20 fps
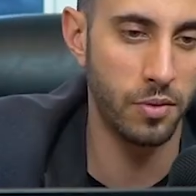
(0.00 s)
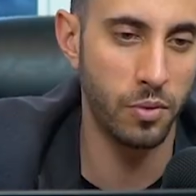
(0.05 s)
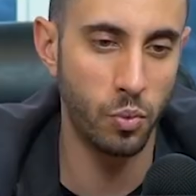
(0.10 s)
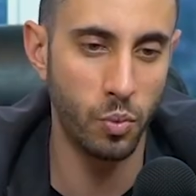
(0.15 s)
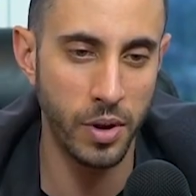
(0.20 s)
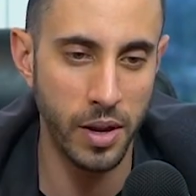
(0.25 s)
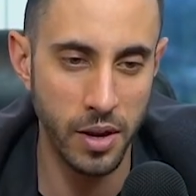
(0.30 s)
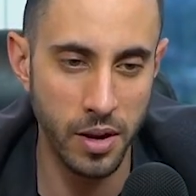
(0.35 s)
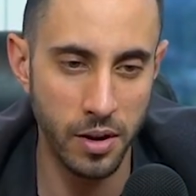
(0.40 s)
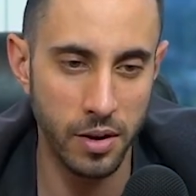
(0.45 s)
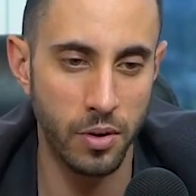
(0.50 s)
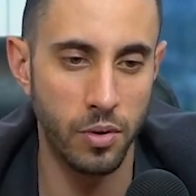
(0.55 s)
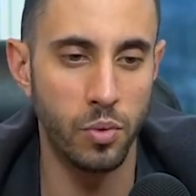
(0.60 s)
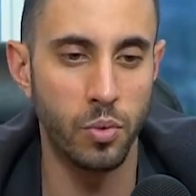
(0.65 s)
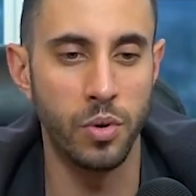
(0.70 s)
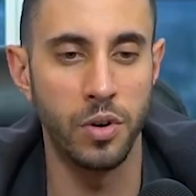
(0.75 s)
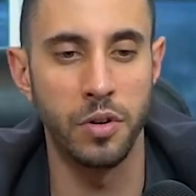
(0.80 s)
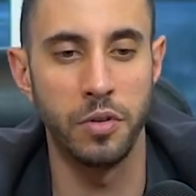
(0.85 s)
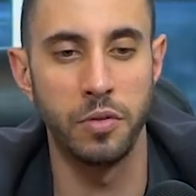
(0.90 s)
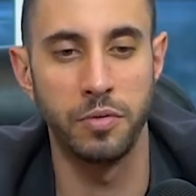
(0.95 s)
We
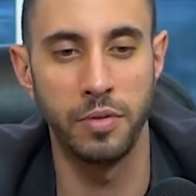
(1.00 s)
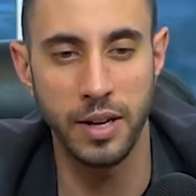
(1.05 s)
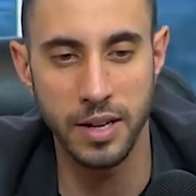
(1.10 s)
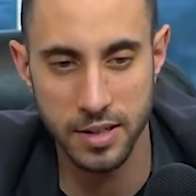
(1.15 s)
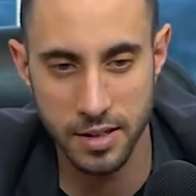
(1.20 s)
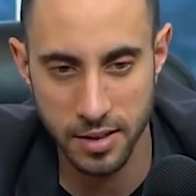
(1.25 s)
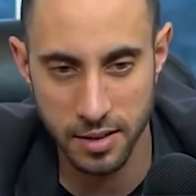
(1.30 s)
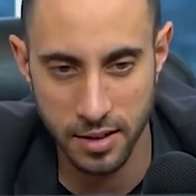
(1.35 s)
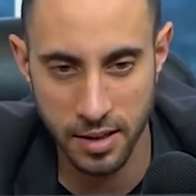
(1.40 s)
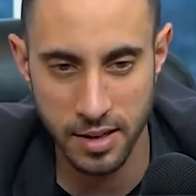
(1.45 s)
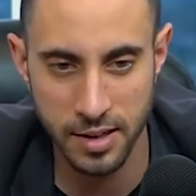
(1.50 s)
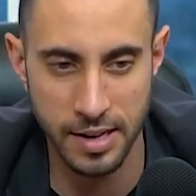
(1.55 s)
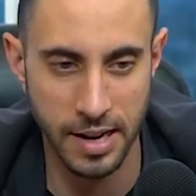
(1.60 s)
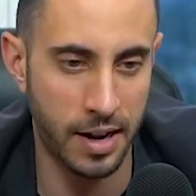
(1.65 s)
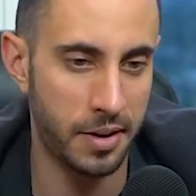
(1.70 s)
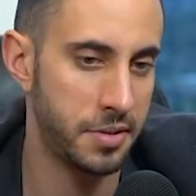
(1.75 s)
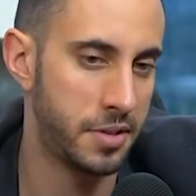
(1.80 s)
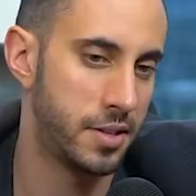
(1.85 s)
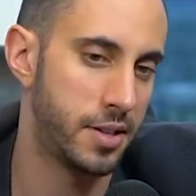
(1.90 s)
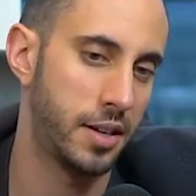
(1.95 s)
were recently
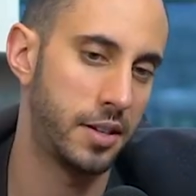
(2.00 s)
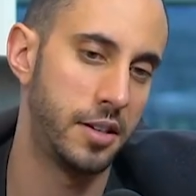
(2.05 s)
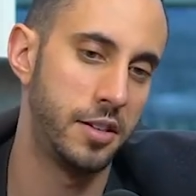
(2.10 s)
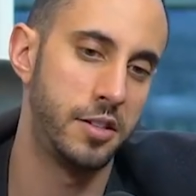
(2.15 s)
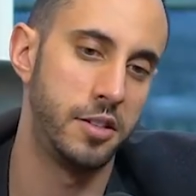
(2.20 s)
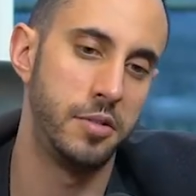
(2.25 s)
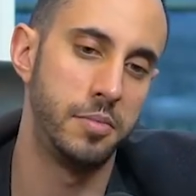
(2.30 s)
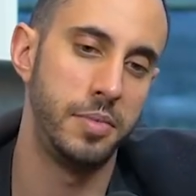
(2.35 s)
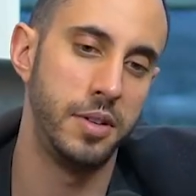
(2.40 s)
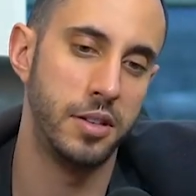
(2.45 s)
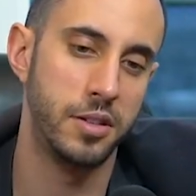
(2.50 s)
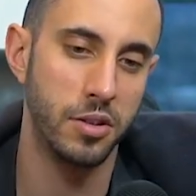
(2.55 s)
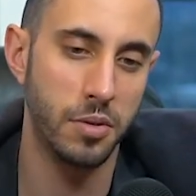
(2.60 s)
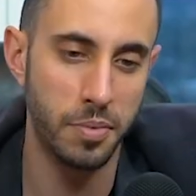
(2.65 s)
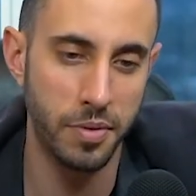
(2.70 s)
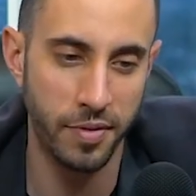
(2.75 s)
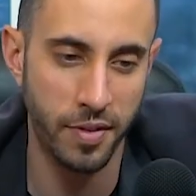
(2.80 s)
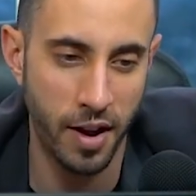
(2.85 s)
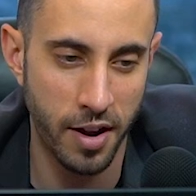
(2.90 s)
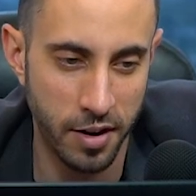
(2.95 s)
down-selected to be sole
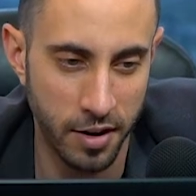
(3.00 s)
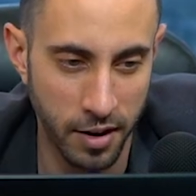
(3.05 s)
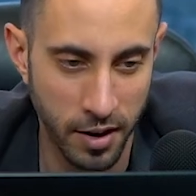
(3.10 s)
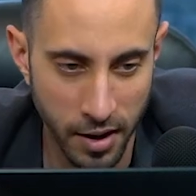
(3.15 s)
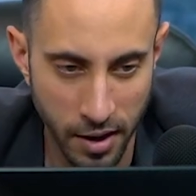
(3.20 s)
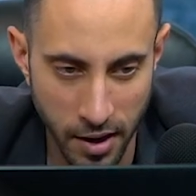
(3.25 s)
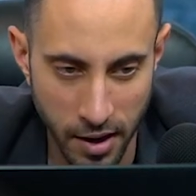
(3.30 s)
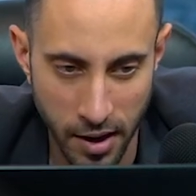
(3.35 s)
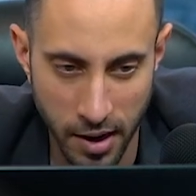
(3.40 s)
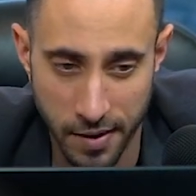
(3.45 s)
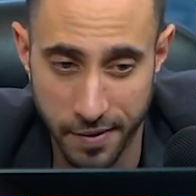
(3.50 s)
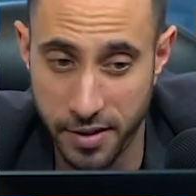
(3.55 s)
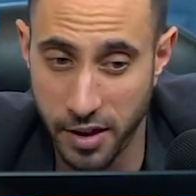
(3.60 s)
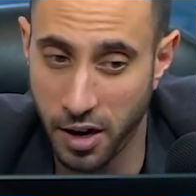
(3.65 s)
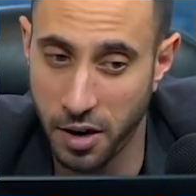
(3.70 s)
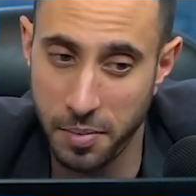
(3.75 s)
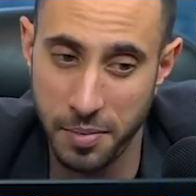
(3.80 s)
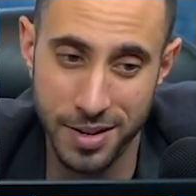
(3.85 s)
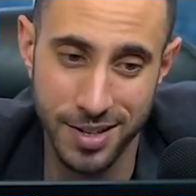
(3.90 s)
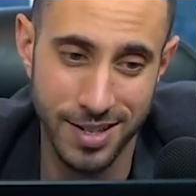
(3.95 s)
provider of the
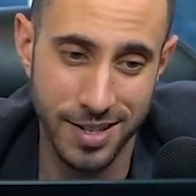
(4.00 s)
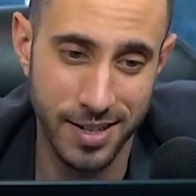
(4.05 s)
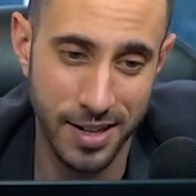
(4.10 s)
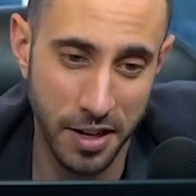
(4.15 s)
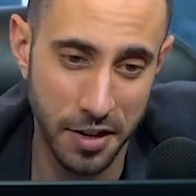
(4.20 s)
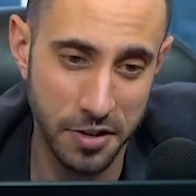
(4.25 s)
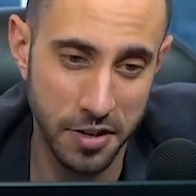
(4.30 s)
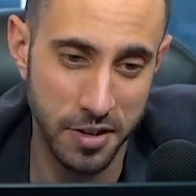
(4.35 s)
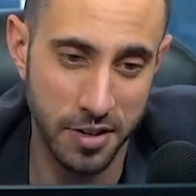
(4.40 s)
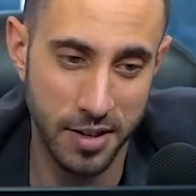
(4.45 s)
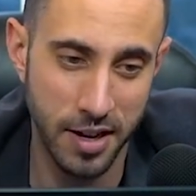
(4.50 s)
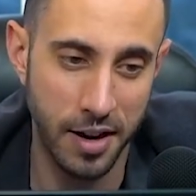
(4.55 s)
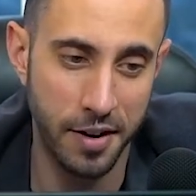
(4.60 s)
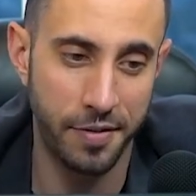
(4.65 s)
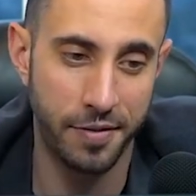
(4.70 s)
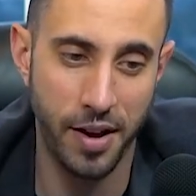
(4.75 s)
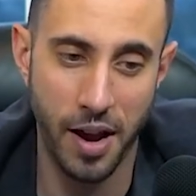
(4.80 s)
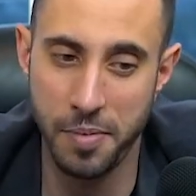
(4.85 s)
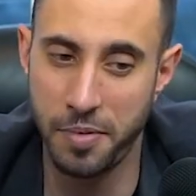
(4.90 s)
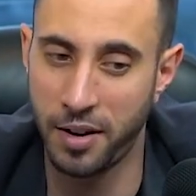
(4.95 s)
Army's Intelligence Data
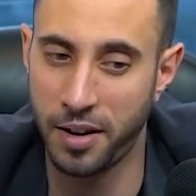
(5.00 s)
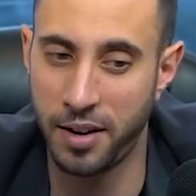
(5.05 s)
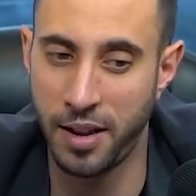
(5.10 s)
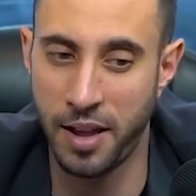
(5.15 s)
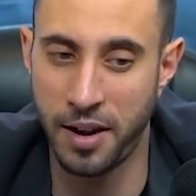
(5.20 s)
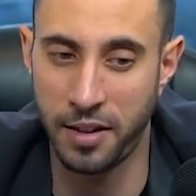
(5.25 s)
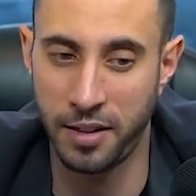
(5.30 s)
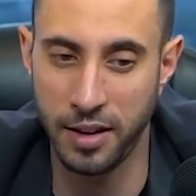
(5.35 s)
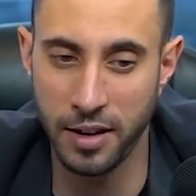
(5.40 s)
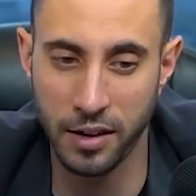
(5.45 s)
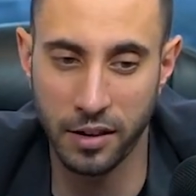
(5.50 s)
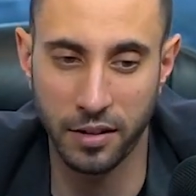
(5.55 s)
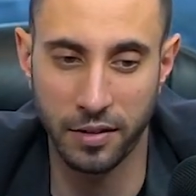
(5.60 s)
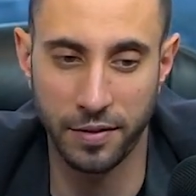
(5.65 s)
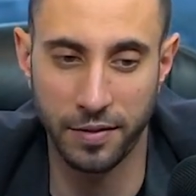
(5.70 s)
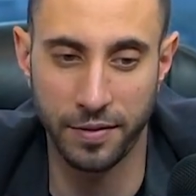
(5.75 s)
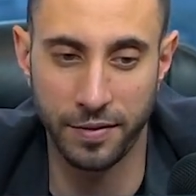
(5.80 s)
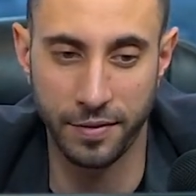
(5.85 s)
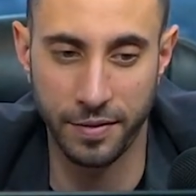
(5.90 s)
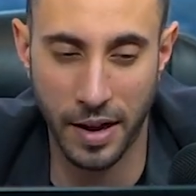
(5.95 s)
Fabric and Analytics
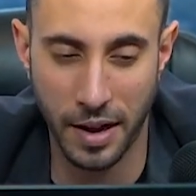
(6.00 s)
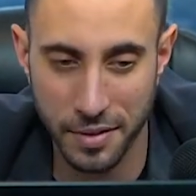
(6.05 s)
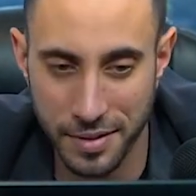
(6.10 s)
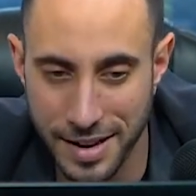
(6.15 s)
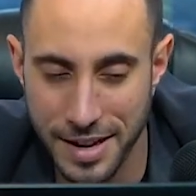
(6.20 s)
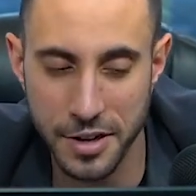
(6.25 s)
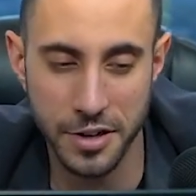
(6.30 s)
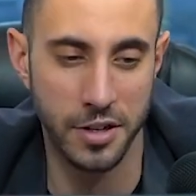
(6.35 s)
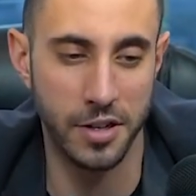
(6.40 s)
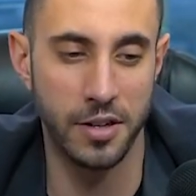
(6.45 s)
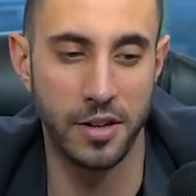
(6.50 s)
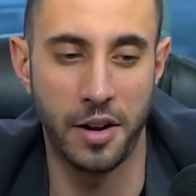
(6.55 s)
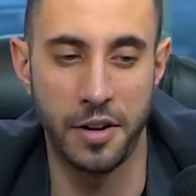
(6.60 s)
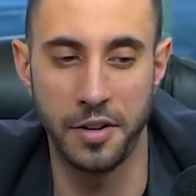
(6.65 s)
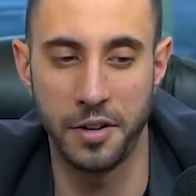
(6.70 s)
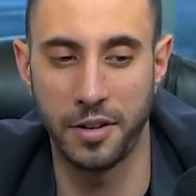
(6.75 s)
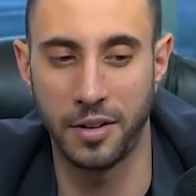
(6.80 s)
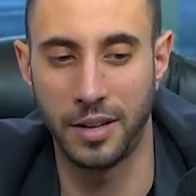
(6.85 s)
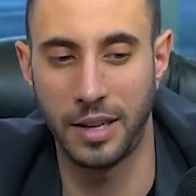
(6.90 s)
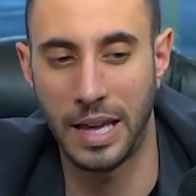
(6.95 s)
Foundation
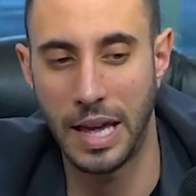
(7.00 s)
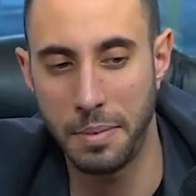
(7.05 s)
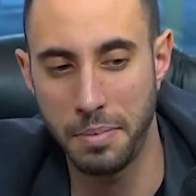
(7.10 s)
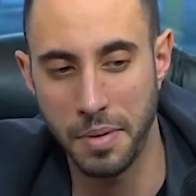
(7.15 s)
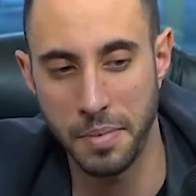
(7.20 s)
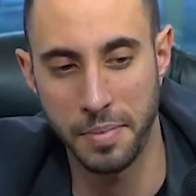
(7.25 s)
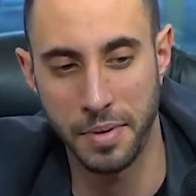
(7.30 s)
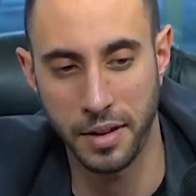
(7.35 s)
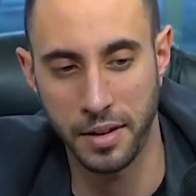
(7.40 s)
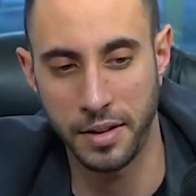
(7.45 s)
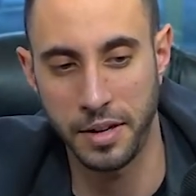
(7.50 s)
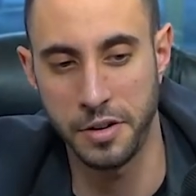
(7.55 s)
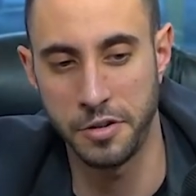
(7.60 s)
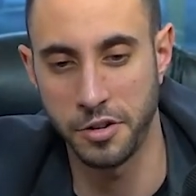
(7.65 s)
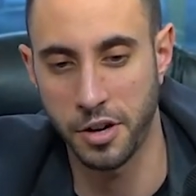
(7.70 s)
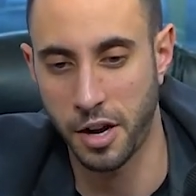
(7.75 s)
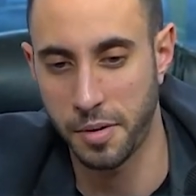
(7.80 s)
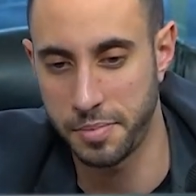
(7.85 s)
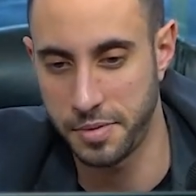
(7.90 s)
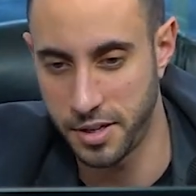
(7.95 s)
under Capability
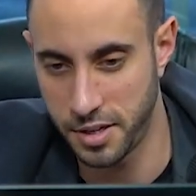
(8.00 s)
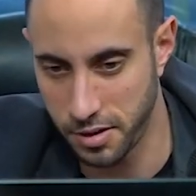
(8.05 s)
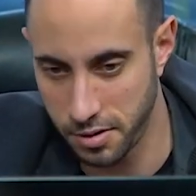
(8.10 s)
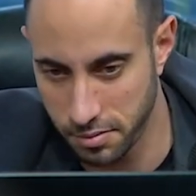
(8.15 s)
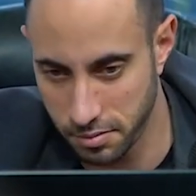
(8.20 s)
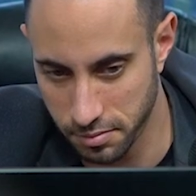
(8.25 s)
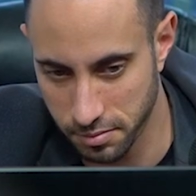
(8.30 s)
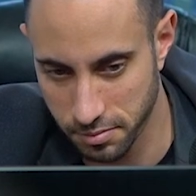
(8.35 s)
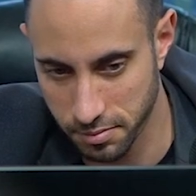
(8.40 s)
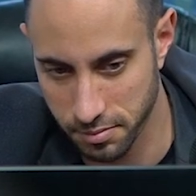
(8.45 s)
Drop 2.